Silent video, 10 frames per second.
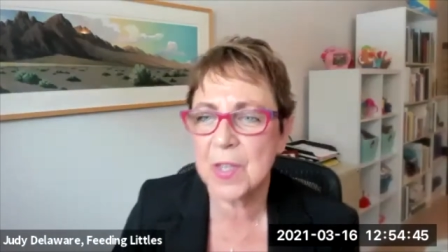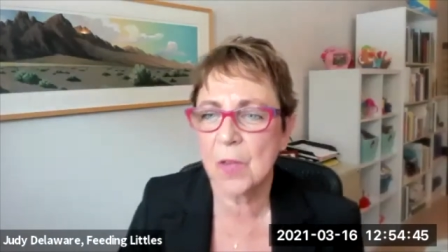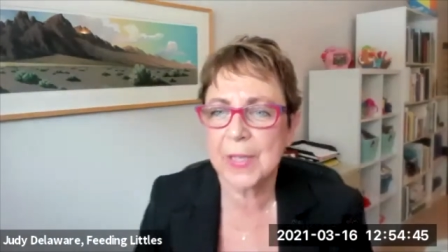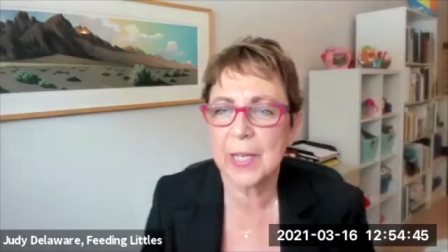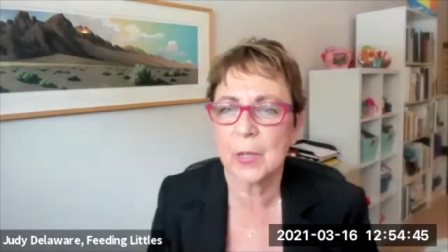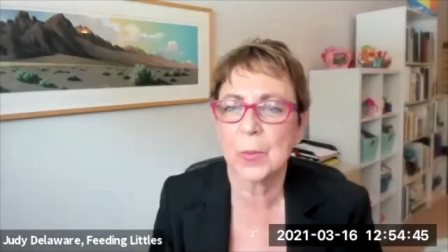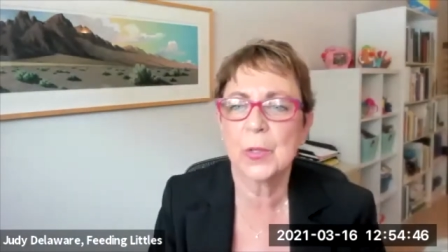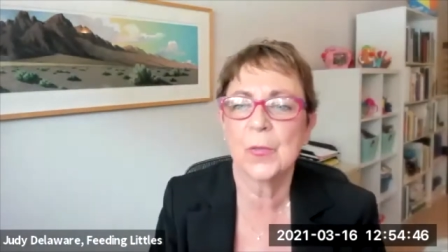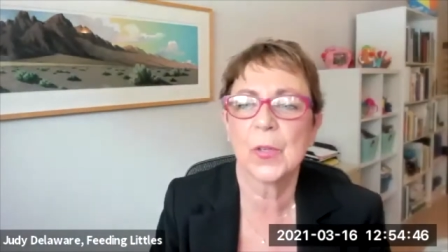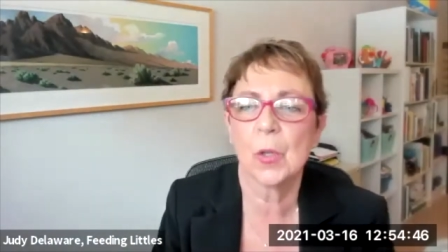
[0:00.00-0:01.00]
self-care when
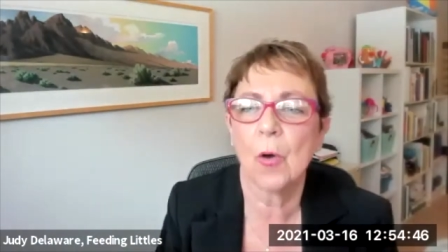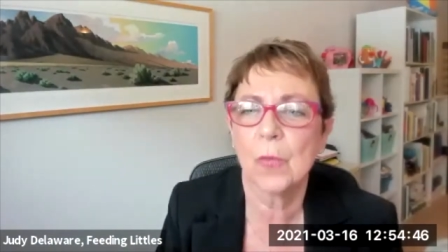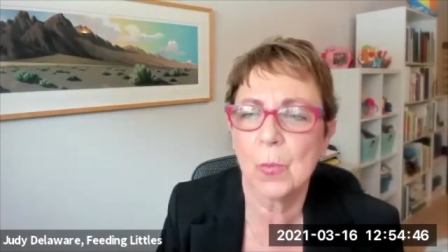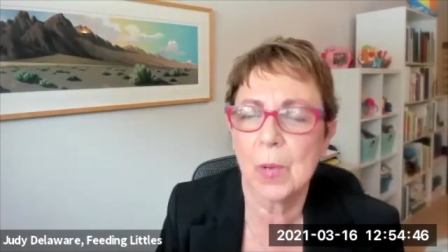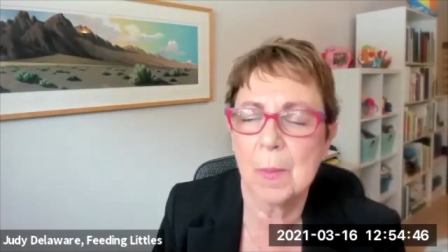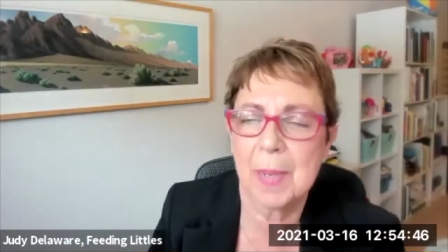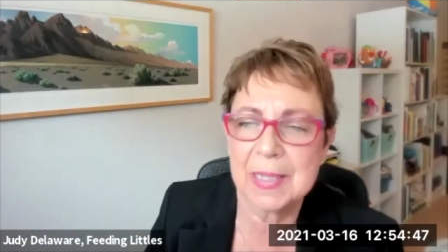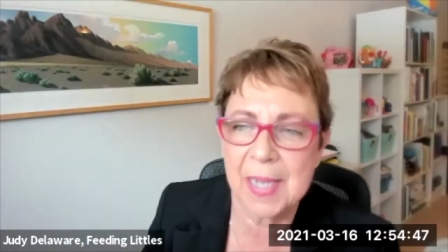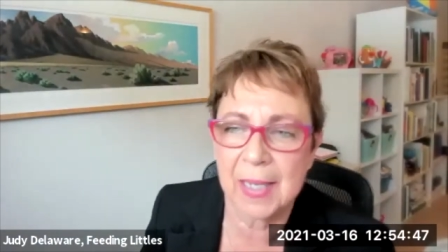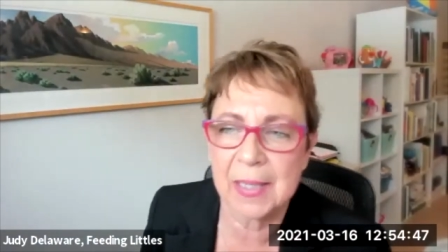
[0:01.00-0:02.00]
you feel overwhelmed by
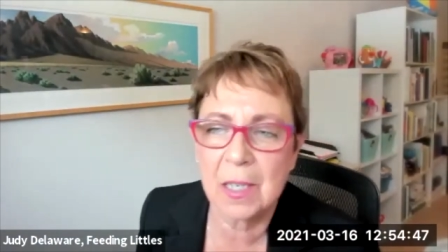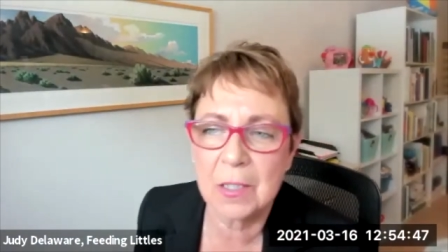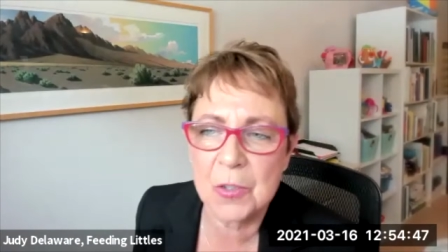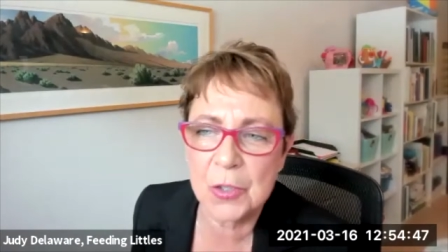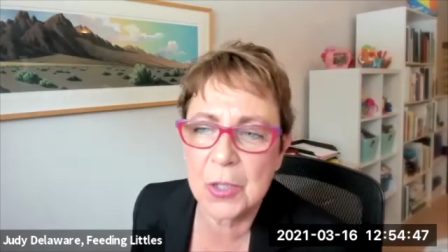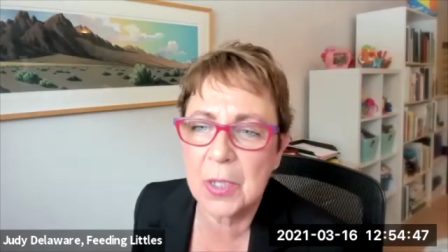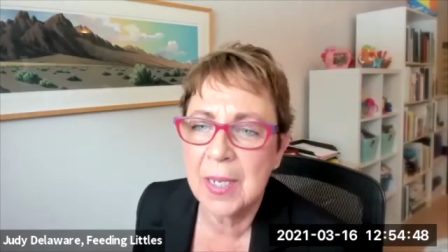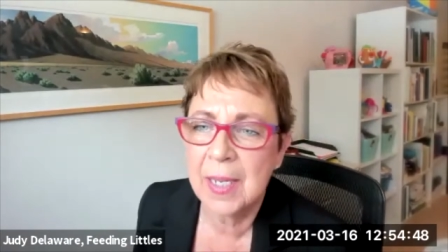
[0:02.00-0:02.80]
diet culture